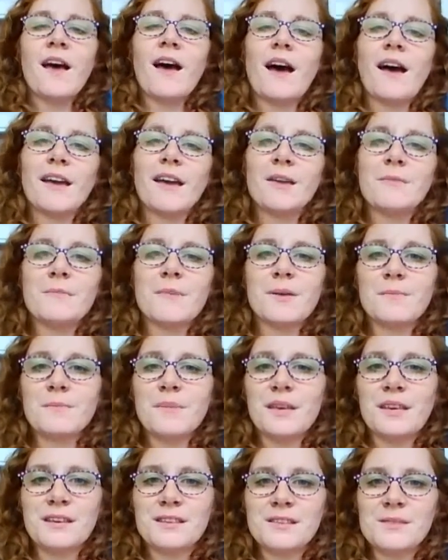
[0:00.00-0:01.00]
I am at
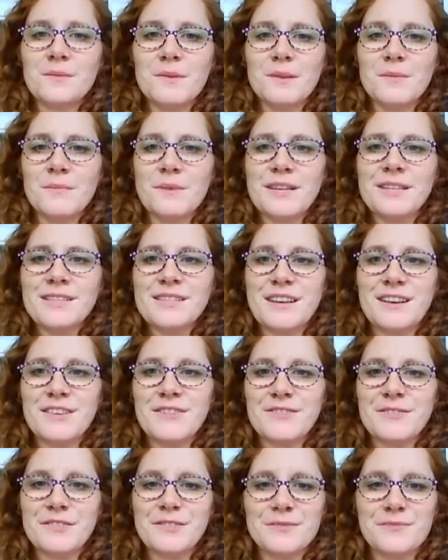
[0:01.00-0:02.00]
peace with
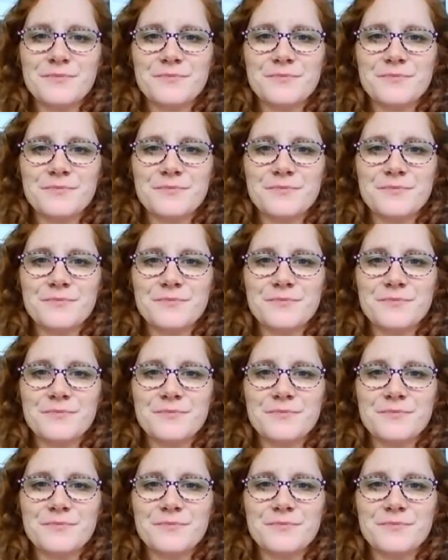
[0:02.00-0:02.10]
myself.